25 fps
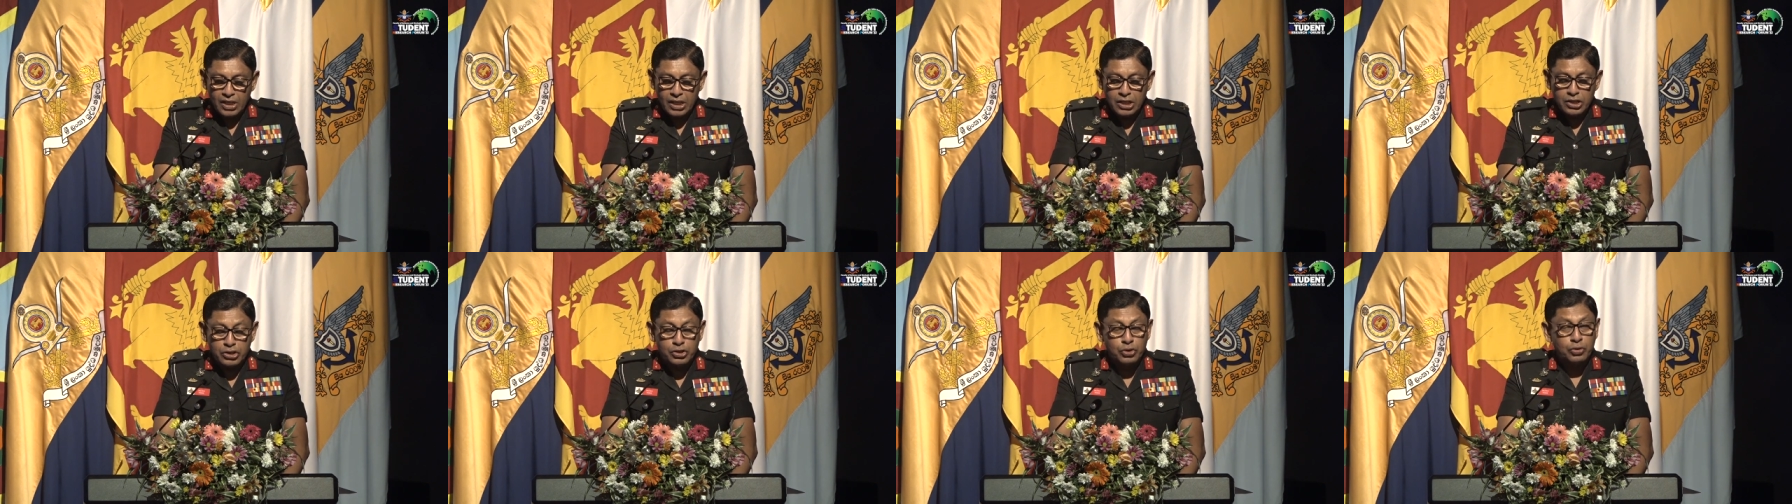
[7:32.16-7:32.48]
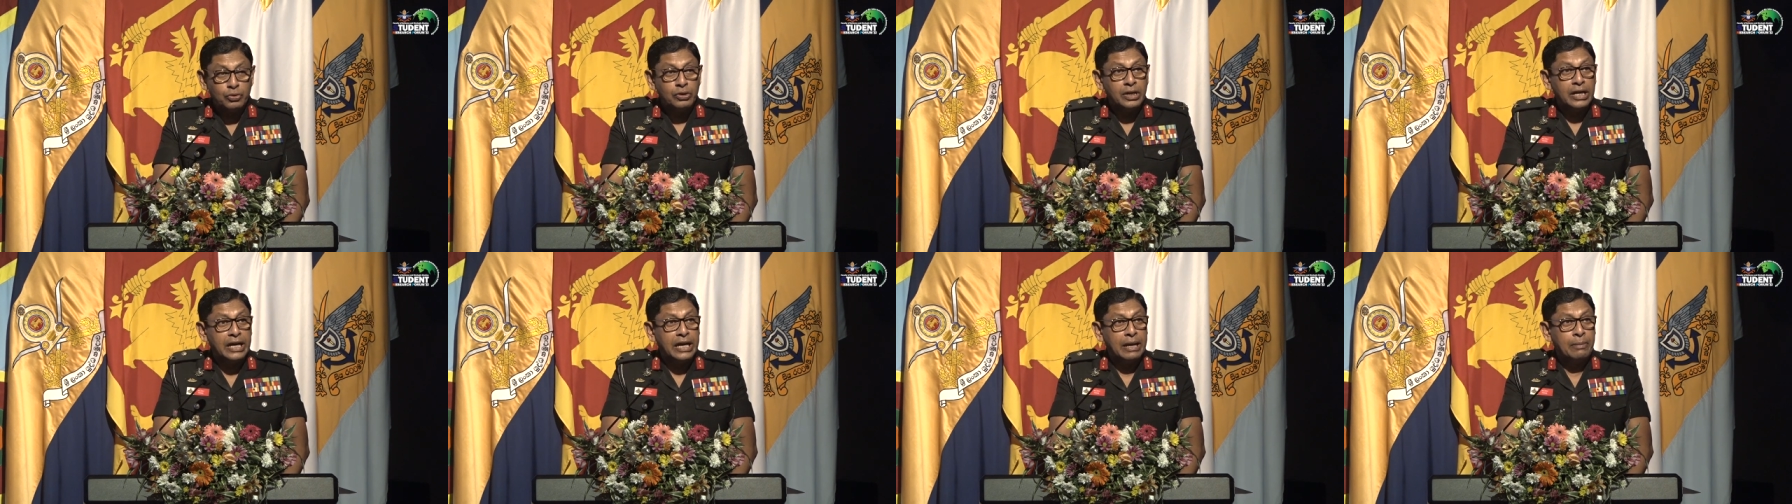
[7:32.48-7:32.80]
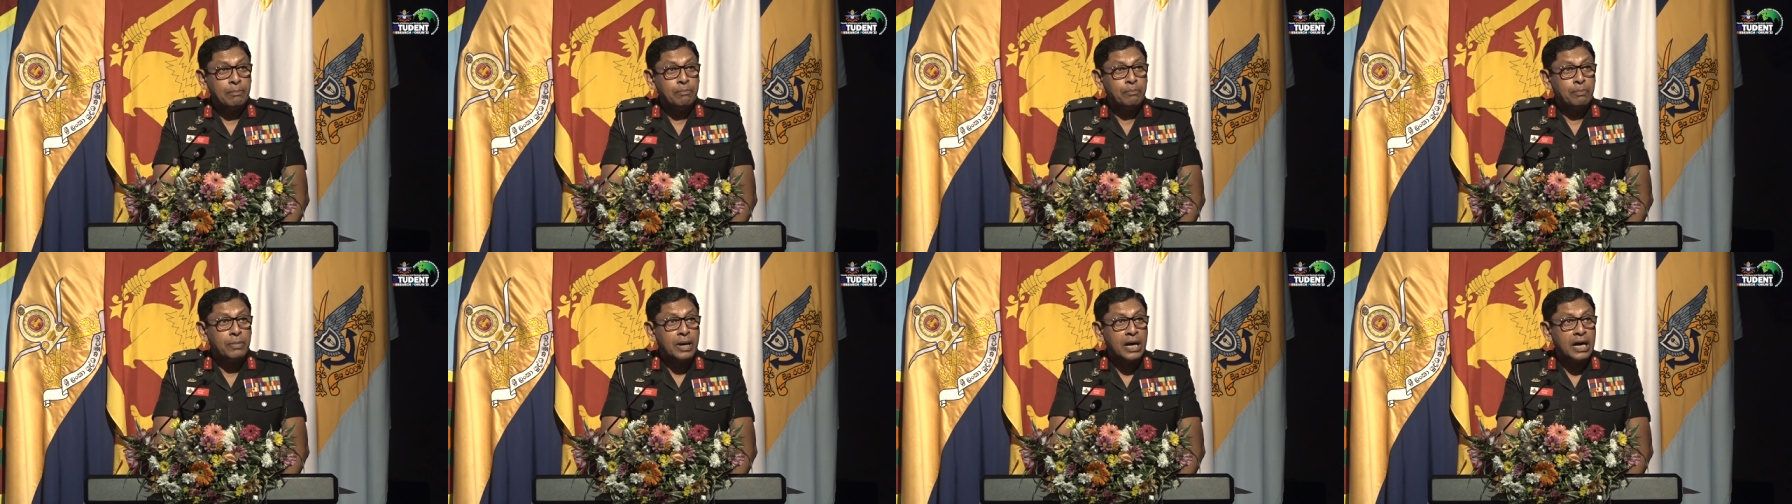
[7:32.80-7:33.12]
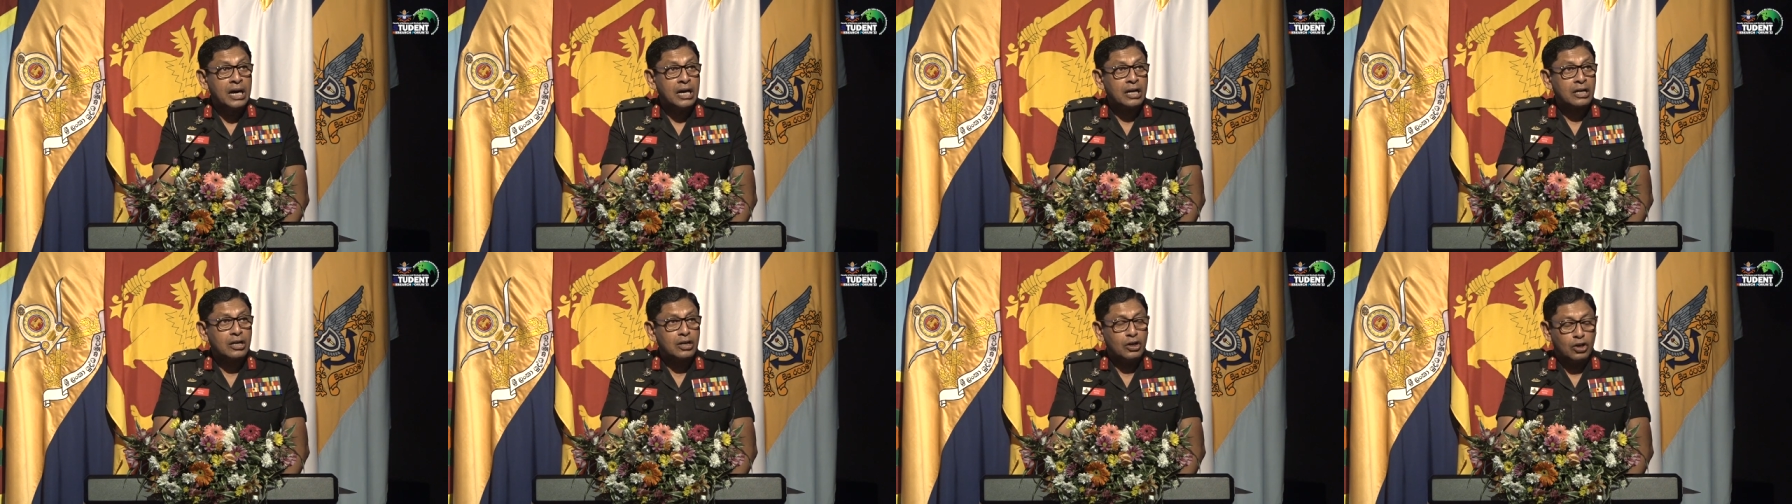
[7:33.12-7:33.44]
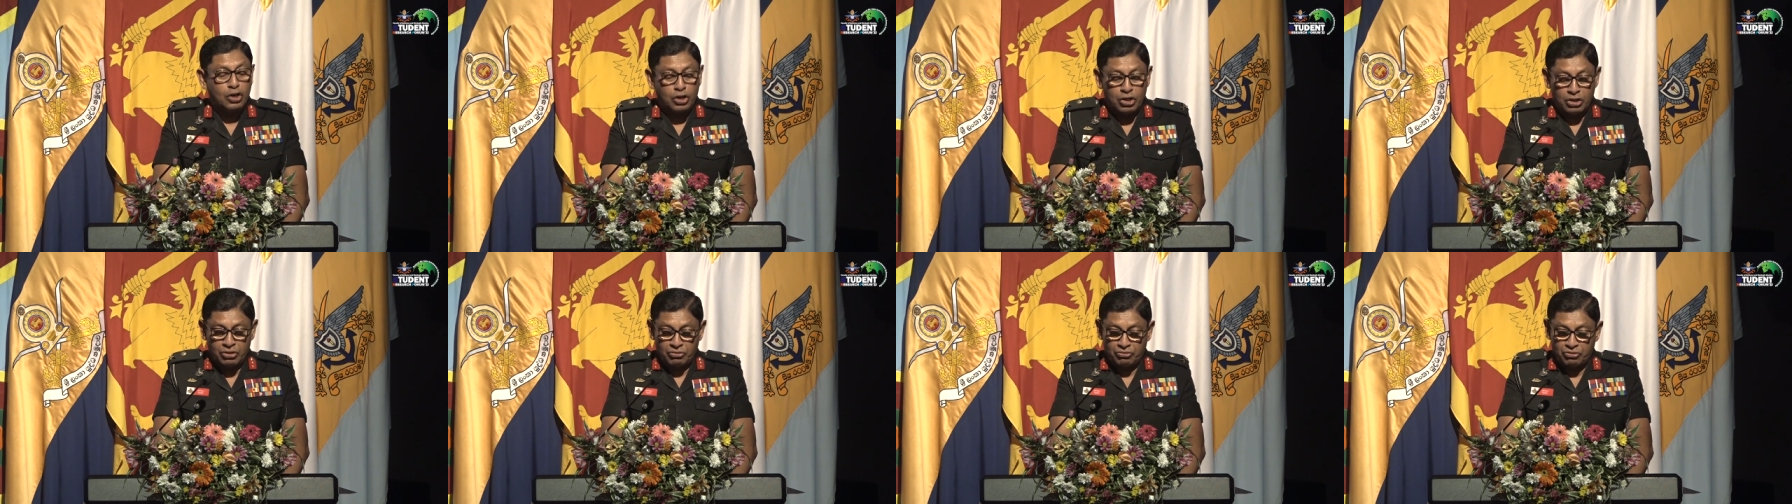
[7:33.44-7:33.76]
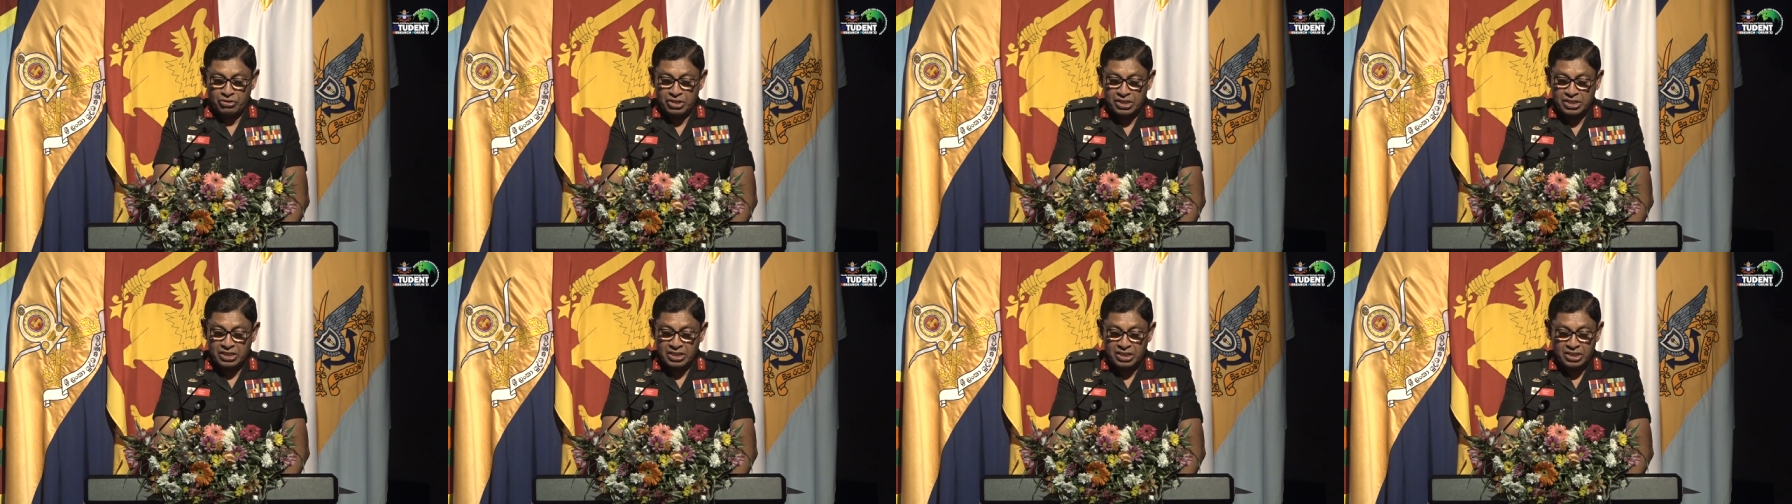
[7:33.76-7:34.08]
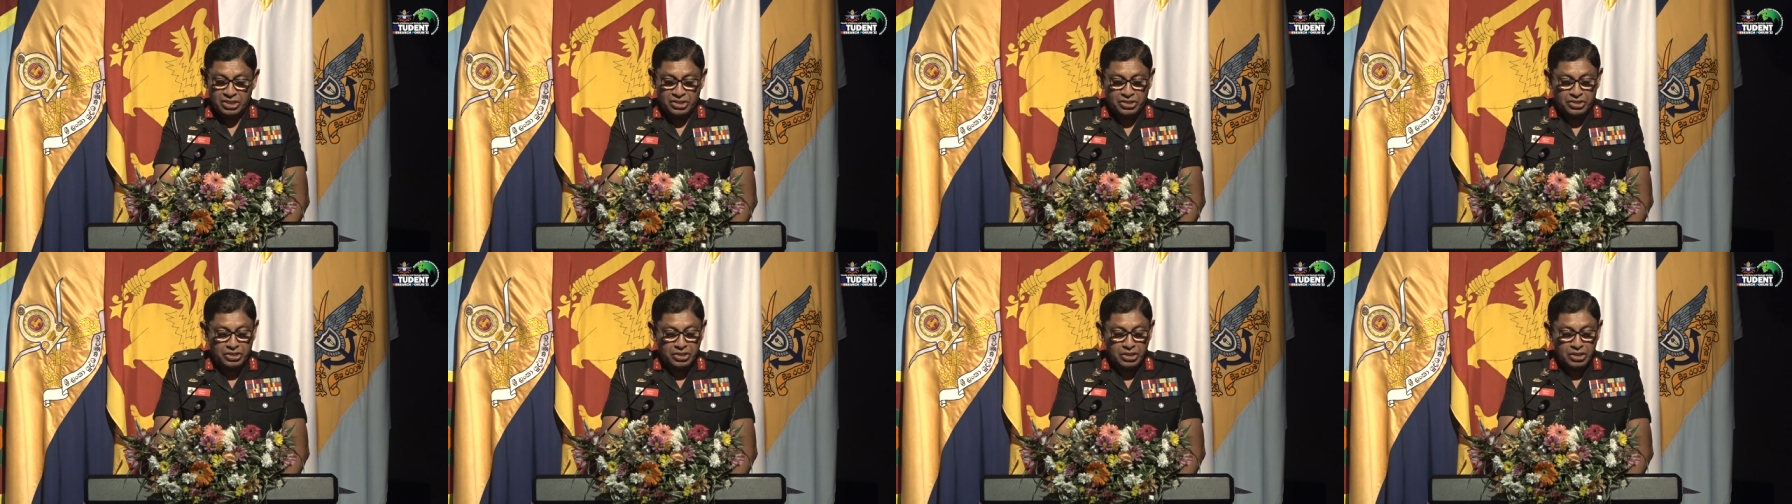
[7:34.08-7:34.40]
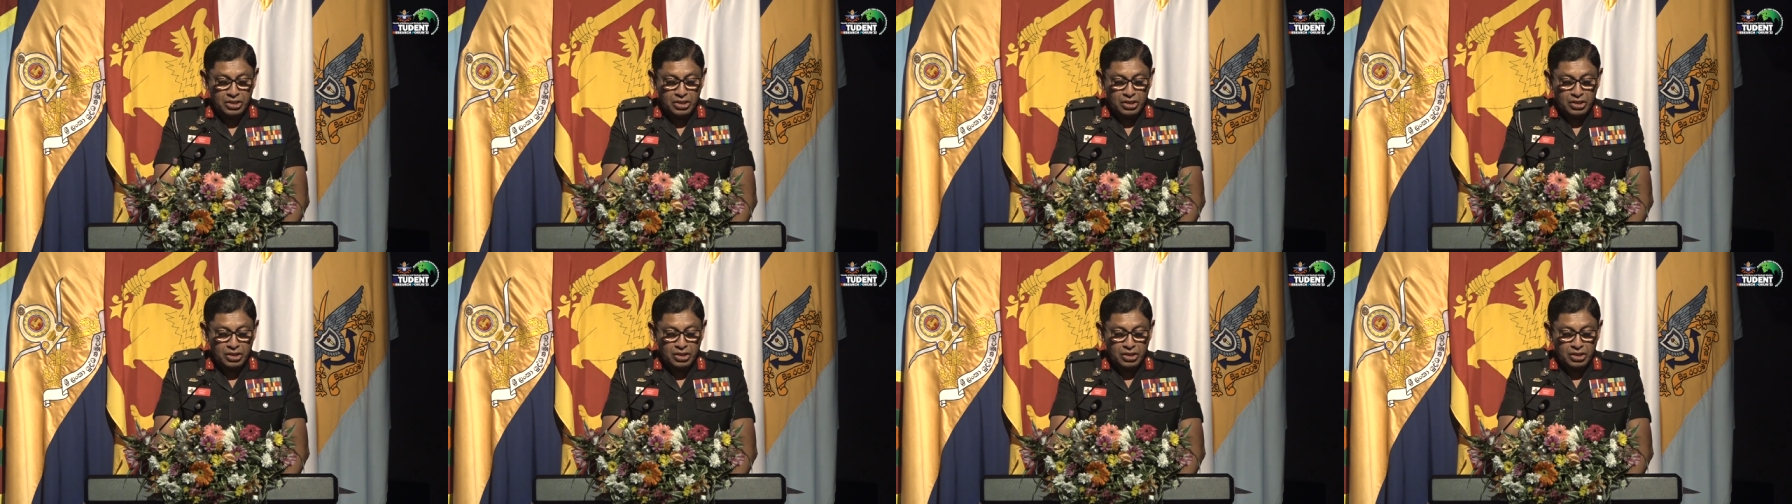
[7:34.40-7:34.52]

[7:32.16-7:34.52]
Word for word: should embark on research